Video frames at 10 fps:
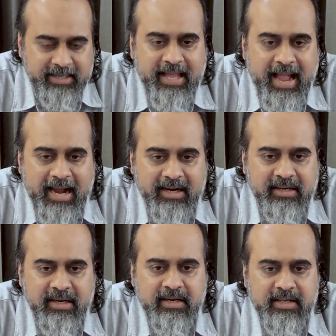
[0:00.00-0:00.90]
that the
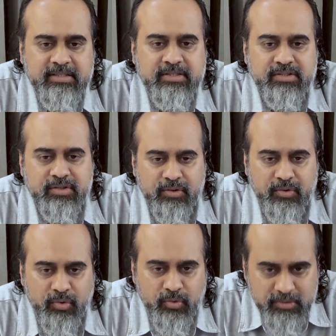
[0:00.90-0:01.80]
actor is
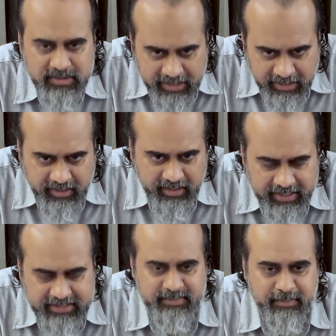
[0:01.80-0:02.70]
losing
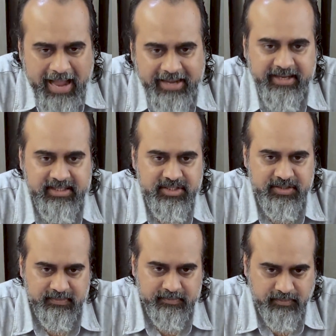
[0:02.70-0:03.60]
his baggage.